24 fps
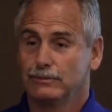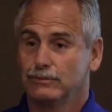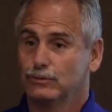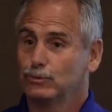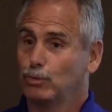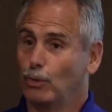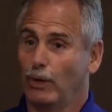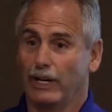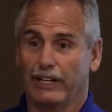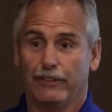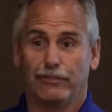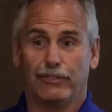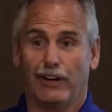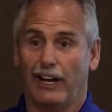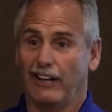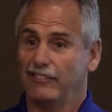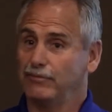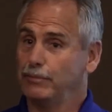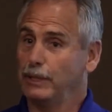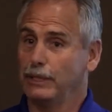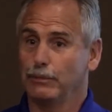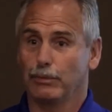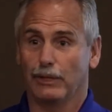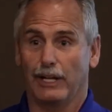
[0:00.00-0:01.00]

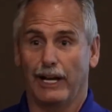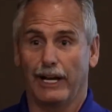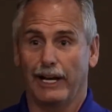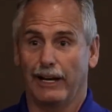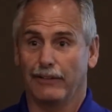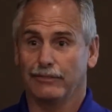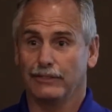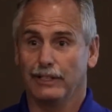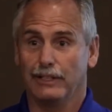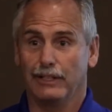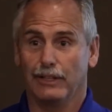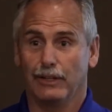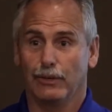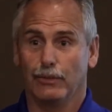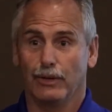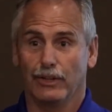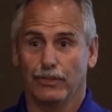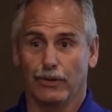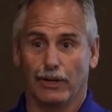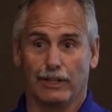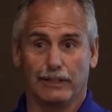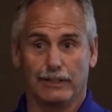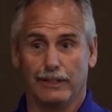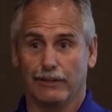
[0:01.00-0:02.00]
25 people I have to deal with on